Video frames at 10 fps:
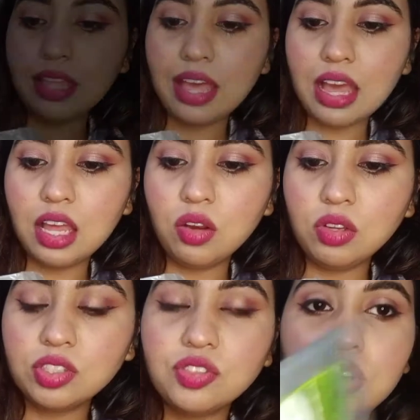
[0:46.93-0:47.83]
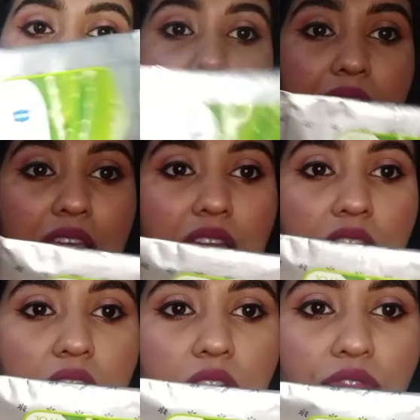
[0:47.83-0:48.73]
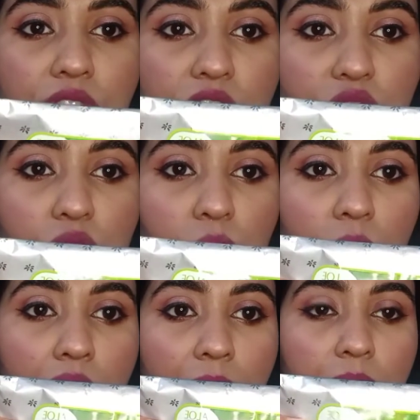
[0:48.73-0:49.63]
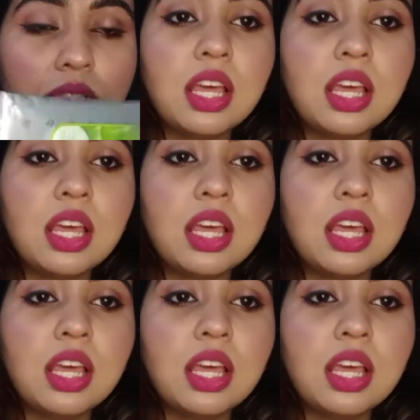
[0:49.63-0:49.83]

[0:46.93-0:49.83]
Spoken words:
Aloe extract skinny facial vibes.